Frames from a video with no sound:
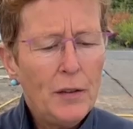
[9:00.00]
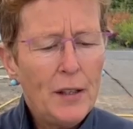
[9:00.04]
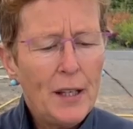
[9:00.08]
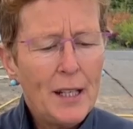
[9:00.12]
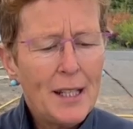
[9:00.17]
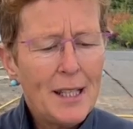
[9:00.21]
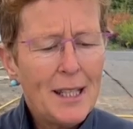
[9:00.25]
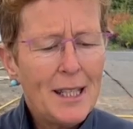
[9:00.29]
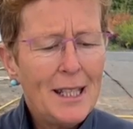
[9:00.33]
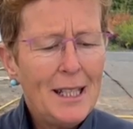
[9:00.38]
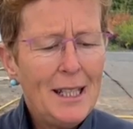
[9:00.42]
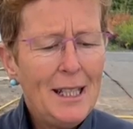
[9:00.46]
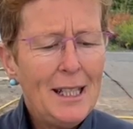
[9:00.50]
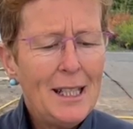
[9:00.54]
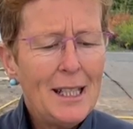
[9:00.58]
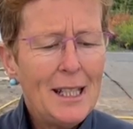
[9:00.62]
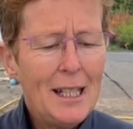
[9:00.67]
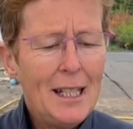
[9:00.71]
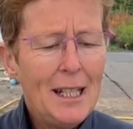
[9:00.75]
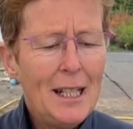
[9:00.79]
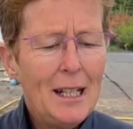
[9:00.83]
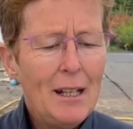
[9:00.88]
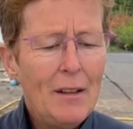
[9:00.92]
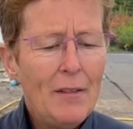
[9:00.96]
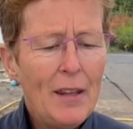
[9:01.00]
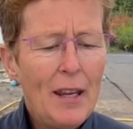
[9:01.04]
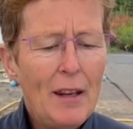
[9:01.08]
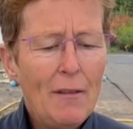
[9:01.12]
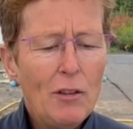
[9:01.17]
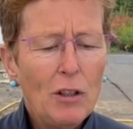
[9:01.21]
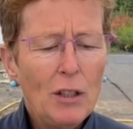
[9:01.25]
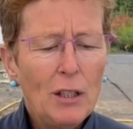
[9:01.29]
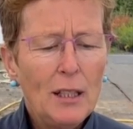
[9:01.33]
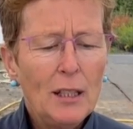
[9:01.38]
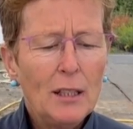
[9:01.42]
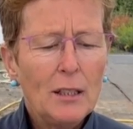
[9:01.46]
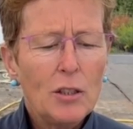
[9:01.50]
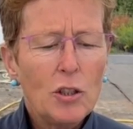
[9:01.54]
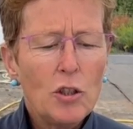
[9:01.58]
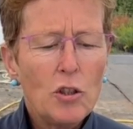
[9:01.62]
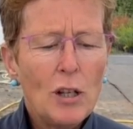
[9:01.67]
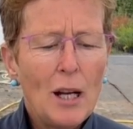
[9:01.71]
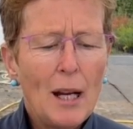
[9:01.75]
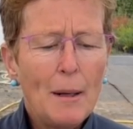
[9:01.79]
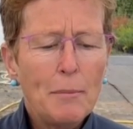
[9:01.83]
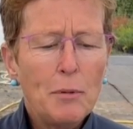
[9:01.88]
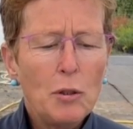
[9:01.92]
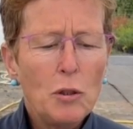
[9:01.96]
their seeds here, and they've got little
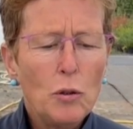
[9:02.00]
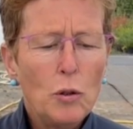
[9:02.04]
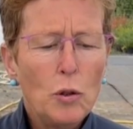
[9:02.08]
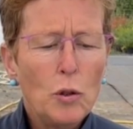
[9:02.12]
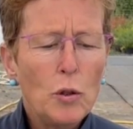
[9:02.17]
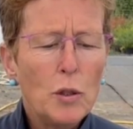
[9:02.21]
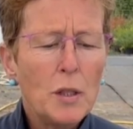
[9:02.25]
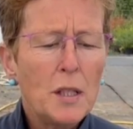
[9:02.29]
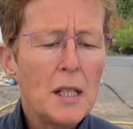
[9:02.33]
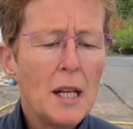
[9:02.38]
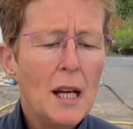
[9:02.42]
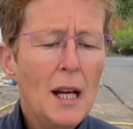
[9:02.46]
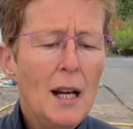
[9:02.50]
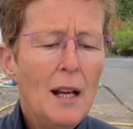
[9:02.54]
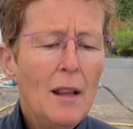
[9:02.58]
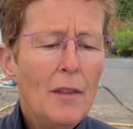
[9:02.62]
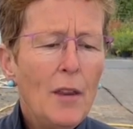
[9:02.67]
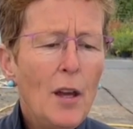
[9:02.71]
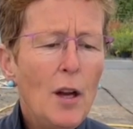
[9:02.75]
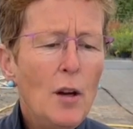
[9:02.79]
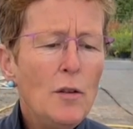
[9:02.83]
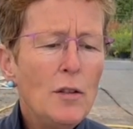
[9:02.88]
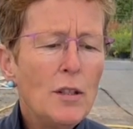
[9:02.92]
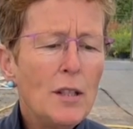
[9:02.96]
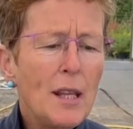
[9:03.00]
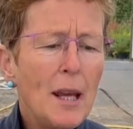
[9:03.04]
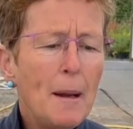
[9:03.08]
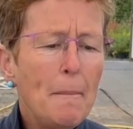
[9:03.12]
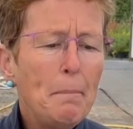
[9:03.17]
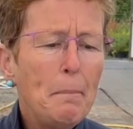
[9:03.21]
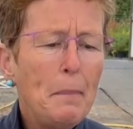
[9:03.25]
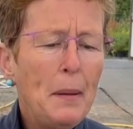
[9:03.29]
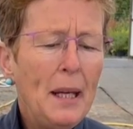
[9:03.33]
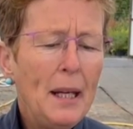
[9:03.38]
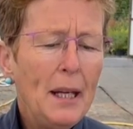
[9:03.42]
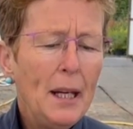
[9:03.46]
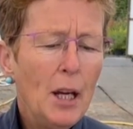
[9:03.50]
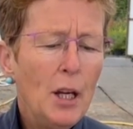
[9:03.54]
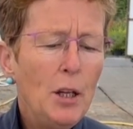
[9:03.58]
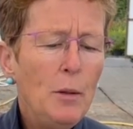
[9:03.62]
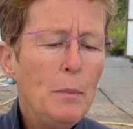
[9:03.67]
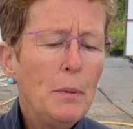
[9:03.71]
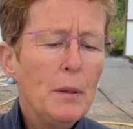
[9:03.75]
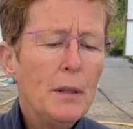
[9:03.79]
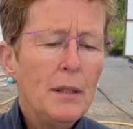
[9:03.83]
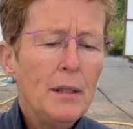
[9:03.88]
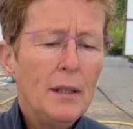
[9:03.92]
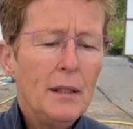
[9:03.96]
trapdoors. Those then ping
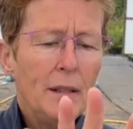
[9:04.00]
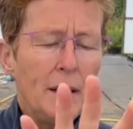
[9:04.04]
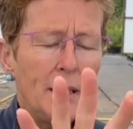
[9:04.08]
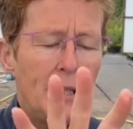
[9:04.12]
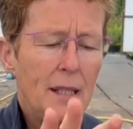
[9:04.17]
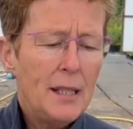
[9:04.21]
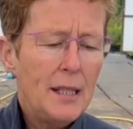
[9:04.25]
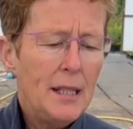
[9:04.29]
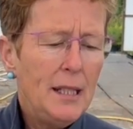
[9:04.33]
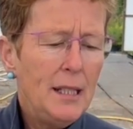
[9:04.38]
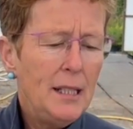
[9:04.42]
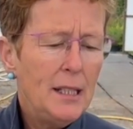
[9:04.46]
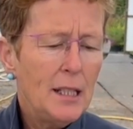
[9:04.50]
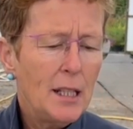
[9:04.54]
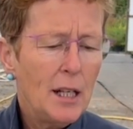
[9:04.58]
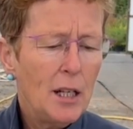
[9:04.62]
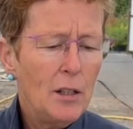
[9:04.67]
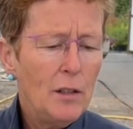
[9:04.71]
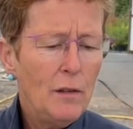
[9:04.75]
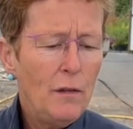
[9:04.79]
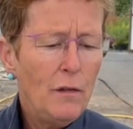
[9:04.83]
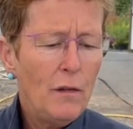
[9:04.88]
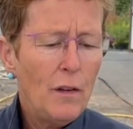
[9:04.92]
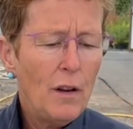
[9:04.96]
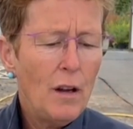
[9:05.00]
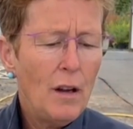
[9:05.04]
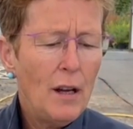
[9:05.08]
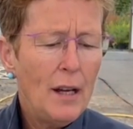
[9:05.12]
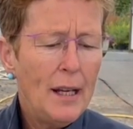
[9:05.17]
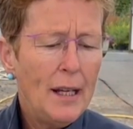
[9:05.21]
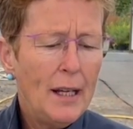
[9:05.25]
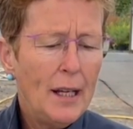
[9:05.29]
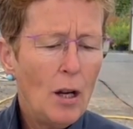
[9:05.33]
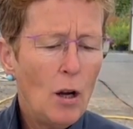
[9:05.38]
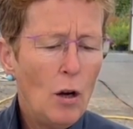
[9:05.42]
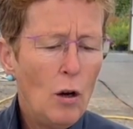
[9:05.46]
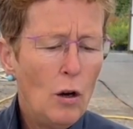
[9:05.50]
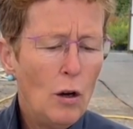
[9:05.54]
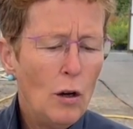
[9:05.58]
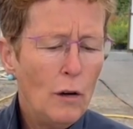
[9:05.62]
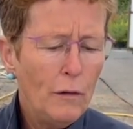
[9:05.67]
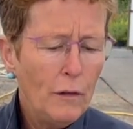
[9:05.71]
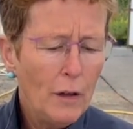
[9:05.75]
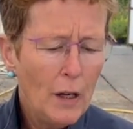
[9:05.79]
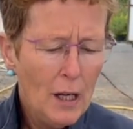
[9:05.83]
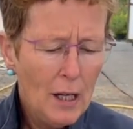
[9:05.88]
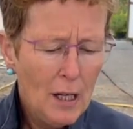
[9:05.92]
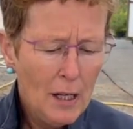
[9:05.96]
open and the seeds go flying
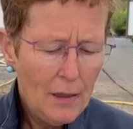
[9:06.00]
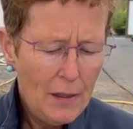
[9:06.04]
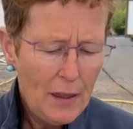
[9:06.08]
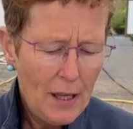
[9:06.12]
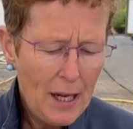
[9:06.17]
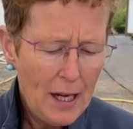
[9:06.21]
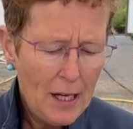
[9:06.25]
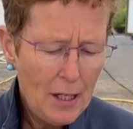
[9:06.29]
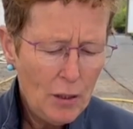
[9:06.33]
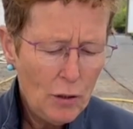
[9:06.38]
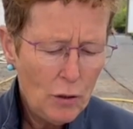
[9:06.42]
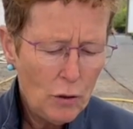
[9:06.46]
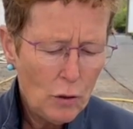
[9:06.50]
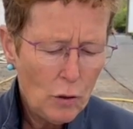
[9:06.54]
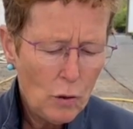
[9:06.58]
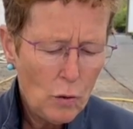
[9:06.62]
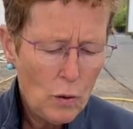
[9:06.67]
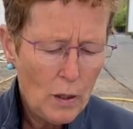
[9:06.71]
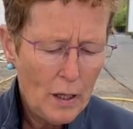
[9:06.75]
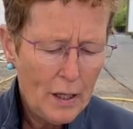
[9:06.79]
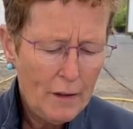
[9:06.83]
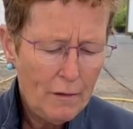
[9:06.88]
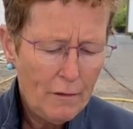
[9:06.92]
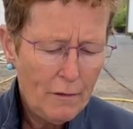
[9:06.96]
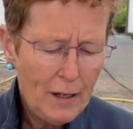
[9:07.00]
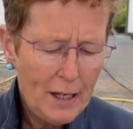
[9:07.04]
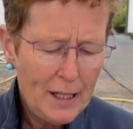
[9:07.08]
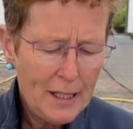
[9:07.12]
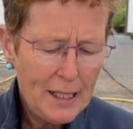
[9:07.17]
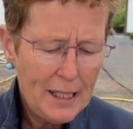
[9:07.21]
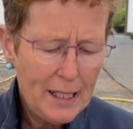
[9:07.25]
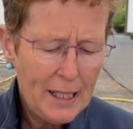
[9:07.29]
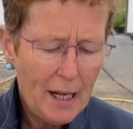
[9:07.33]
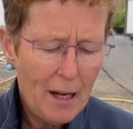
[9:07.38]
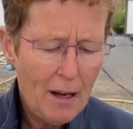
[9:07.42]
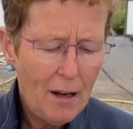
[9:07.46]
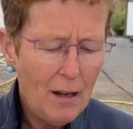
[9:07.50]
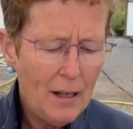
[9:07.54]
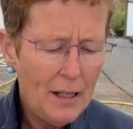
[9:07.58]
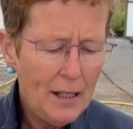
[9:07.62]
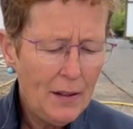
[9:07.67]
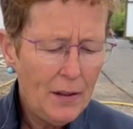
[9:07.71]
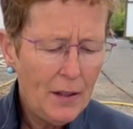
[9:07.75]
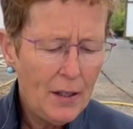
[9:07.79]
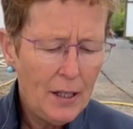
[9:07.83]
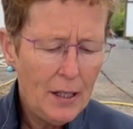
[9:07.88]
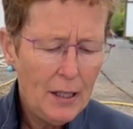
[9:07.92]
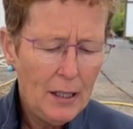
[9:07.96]
off. They're not quite ready
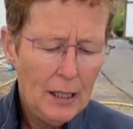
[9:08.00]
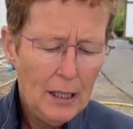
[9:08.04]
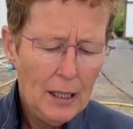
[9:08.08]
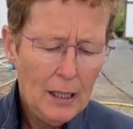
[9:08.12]
either,